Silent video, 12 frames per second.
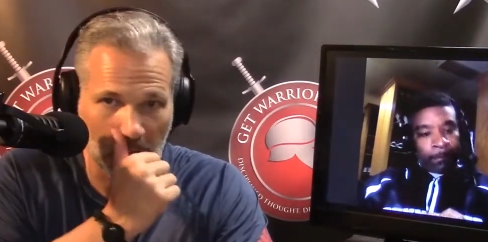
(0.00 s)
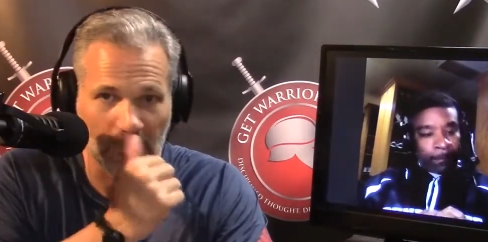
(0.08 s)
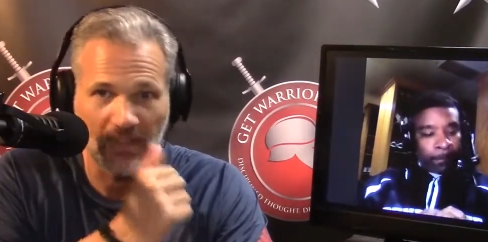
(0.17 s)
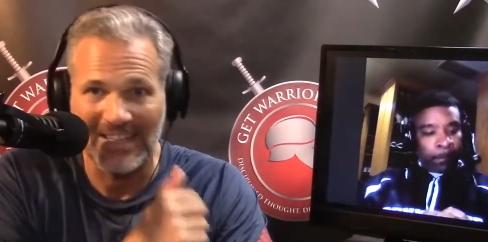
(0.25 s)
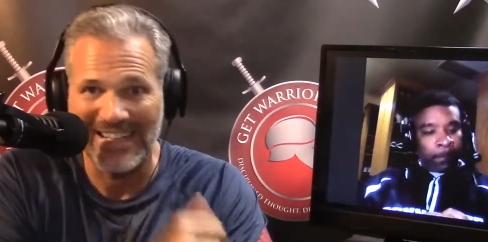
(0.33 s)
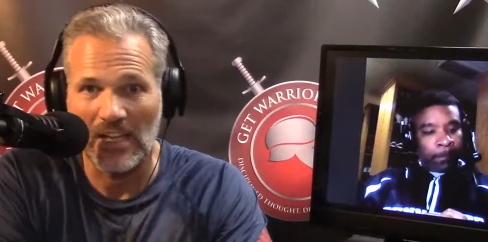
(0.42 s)
Speaker 1: he'll
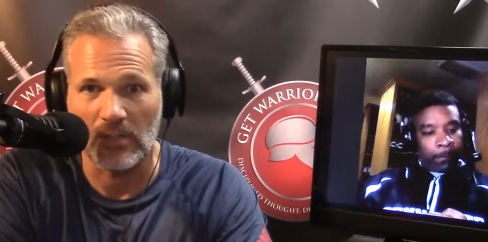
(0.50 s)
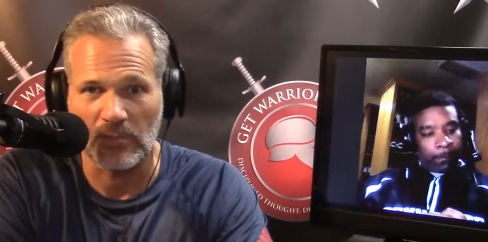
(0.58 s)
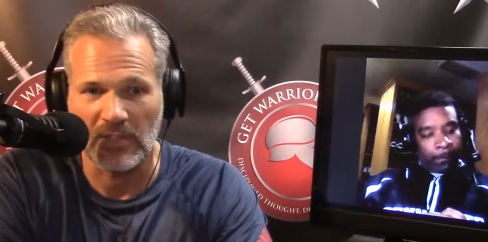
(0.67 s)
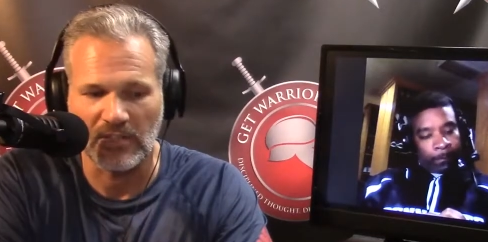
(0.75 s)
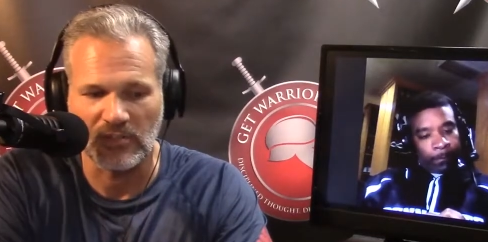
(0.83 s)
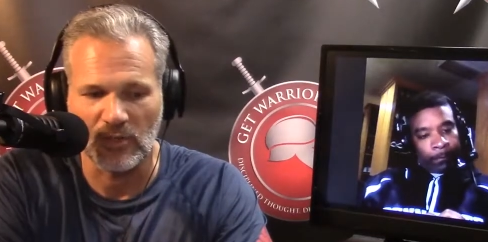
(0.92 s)
find out. It'll
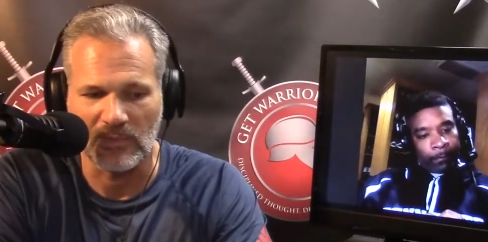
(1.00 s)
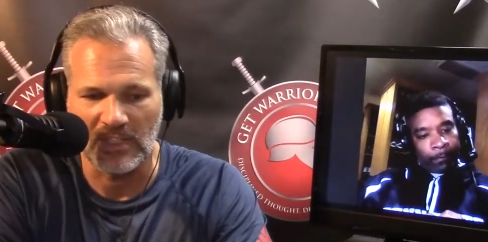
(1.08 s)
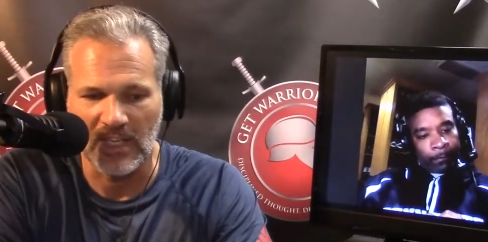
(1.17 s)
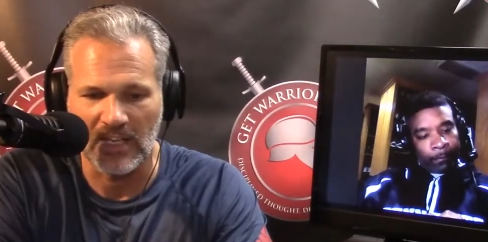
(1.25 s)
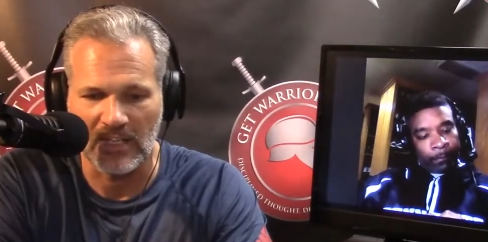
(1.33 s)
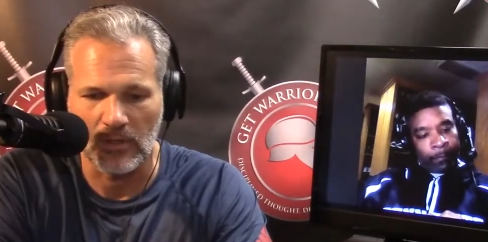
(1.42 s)
be like Joe
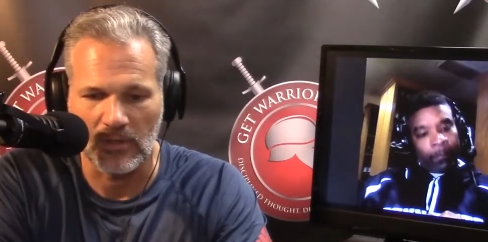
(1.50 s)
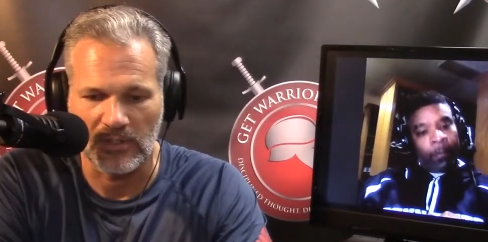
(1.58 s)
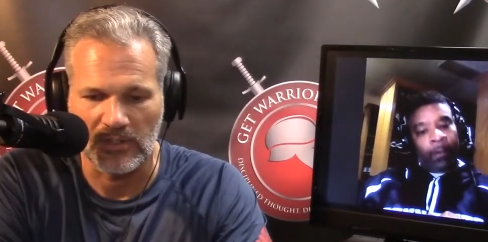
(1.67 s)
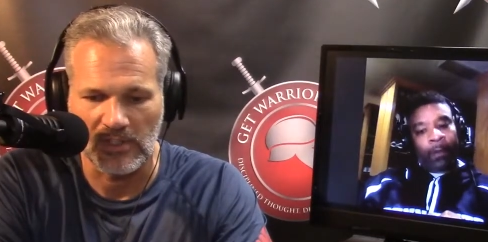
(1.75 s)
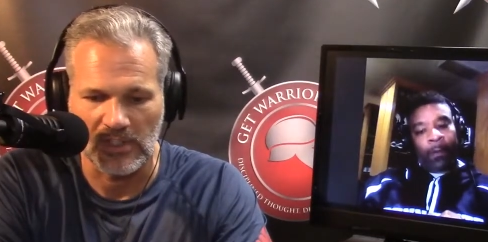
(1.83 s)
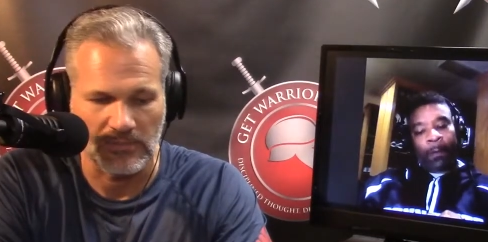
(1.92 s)
Montana going
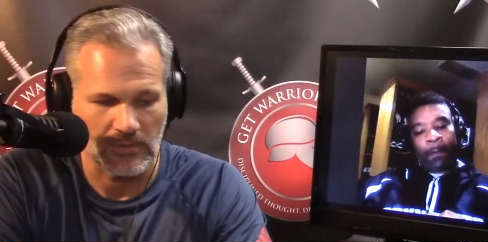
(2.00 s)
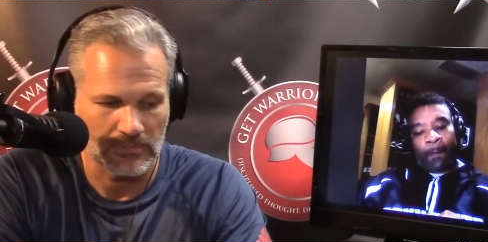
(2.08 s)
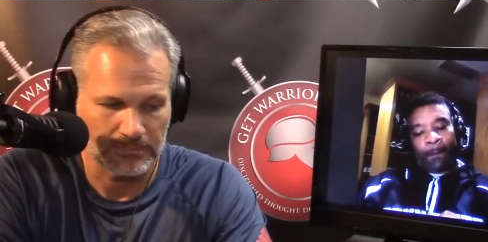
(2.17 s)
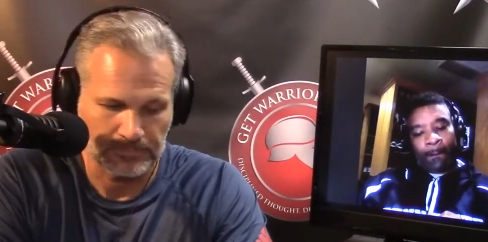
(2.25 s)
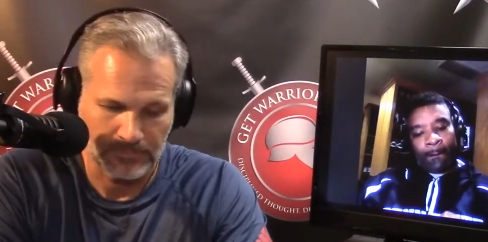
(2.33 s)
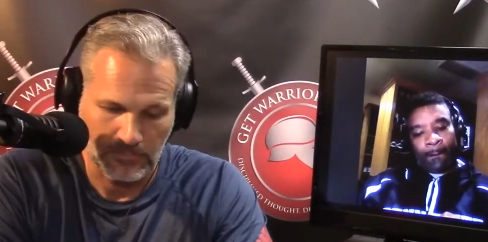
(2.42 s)
to the Chiefs.
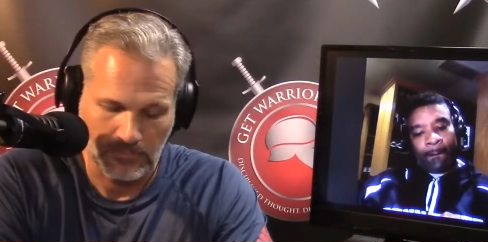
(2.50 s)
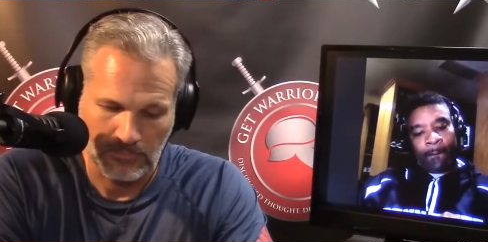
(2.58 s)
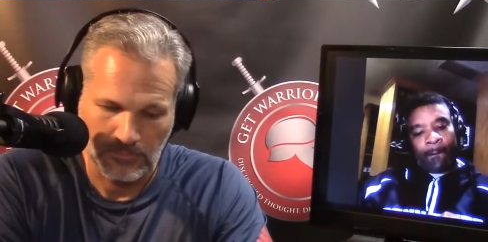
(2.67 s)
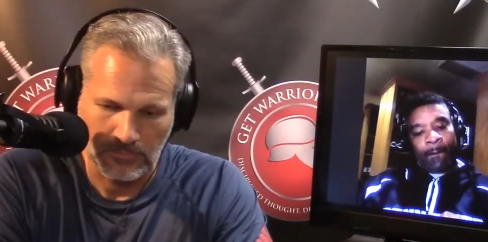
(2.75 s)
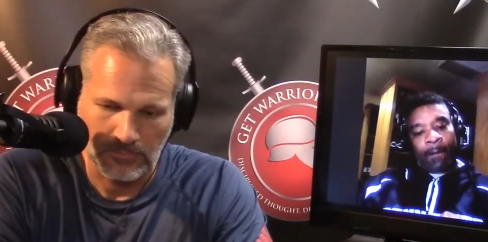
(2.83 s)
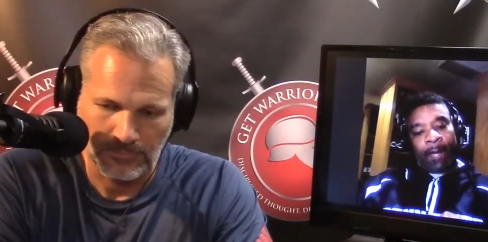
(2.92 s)

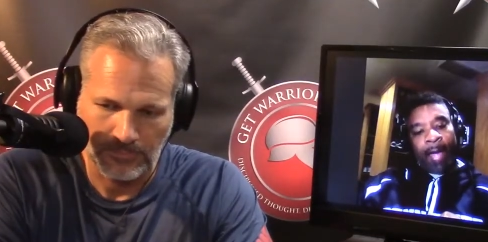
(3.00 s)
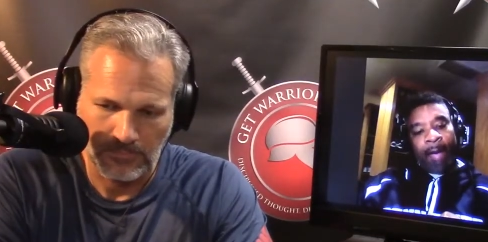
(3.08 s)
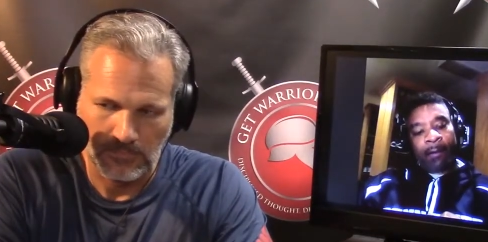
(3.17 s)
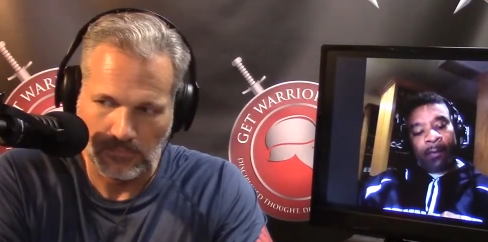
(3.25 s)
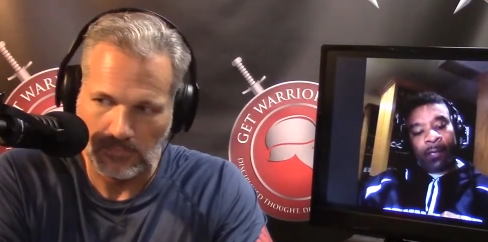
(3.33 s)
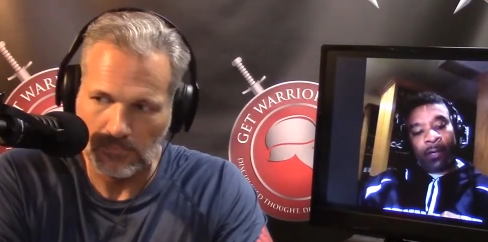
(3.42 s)

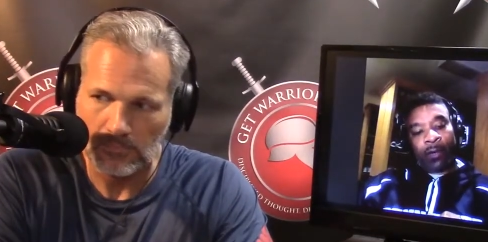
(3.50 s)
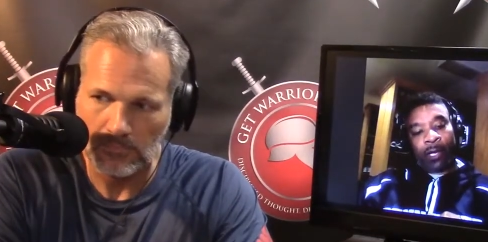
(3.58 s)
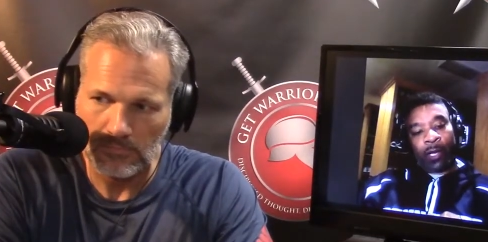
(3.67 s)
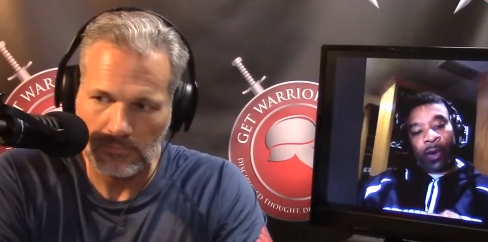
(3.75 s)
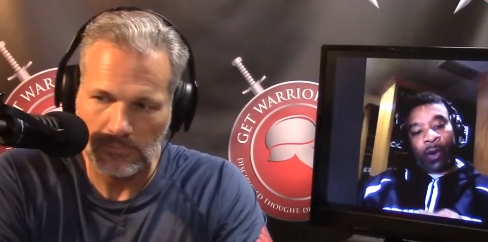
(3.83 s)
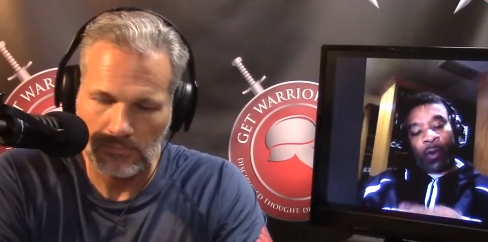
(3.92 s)
Speaker 2: Absolutely. Or
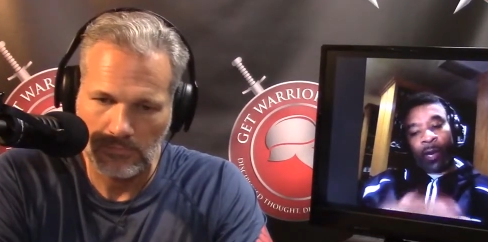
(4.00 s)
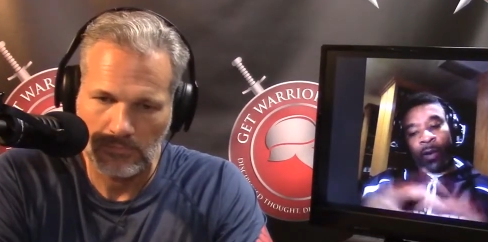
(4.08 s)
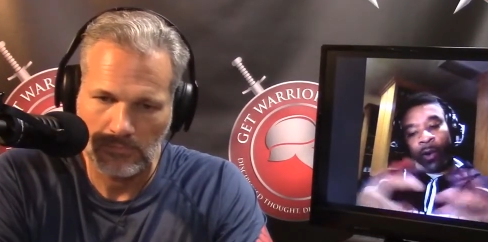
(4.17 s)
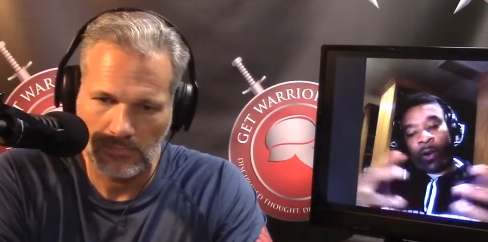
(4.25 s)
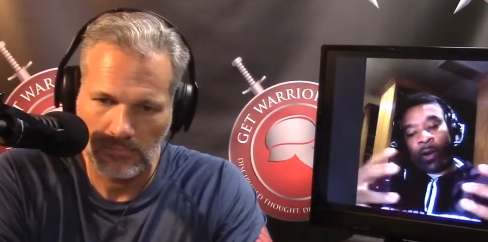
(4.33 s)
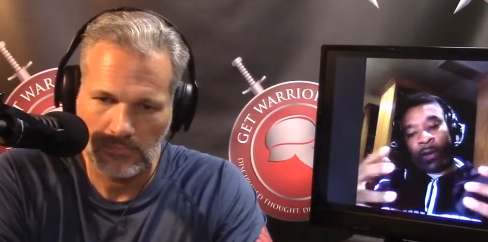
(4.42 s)
when, or
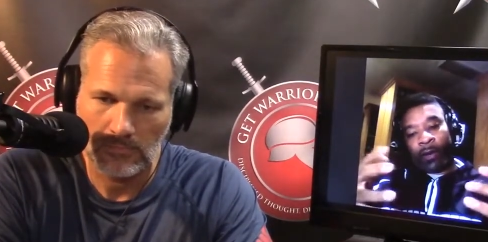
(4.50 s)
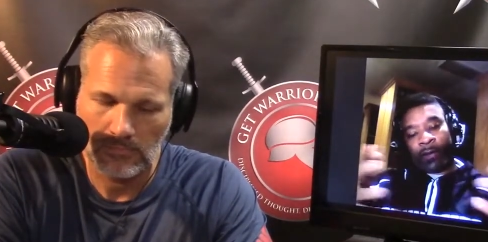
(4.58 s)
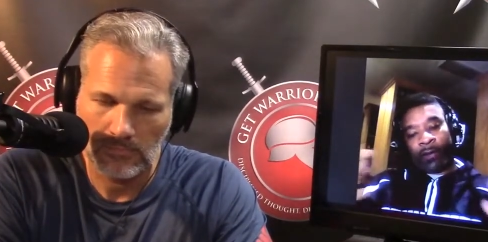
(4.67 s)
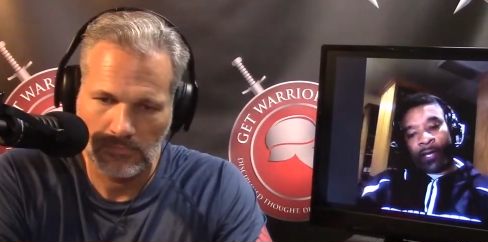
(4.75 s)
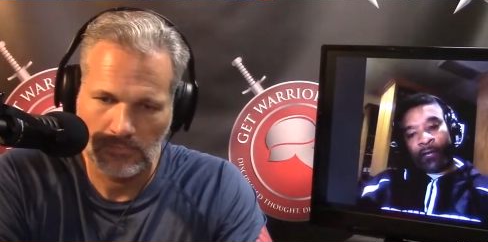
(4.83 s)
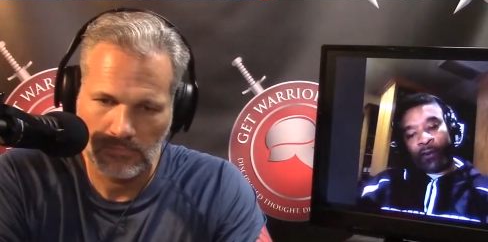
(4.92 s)
if he's
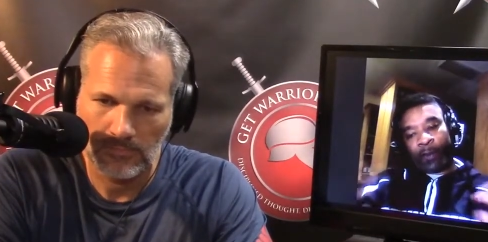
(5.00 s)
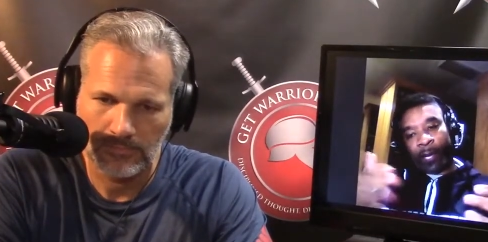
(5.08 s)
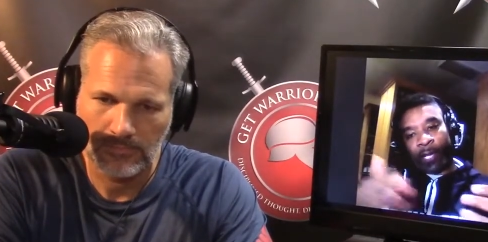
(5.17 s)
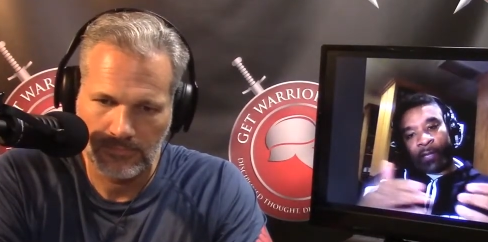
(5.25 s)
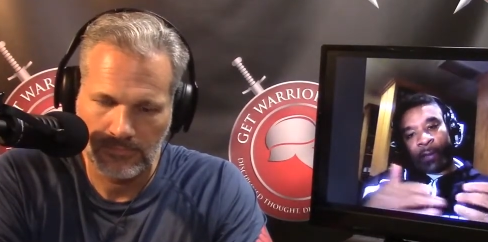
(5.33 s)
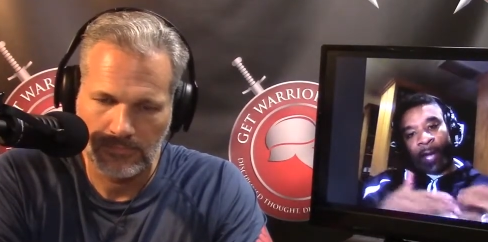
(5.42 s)
replaced
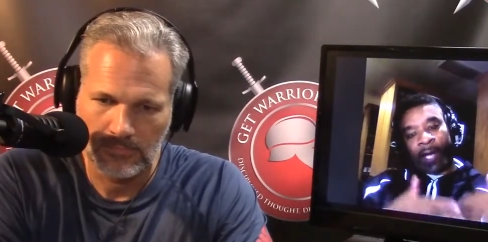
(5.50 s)
by injury,